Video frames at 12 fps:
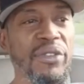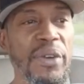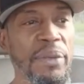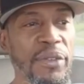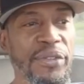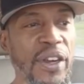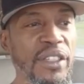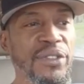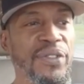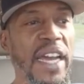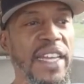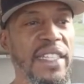From the first
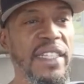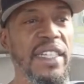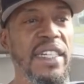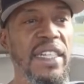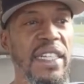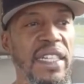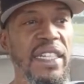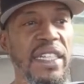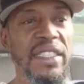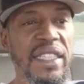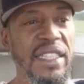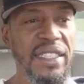fight
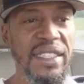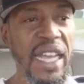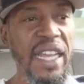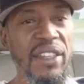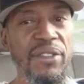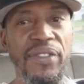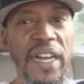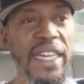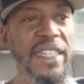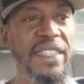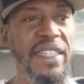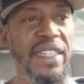to the second
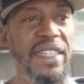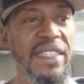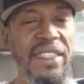fight,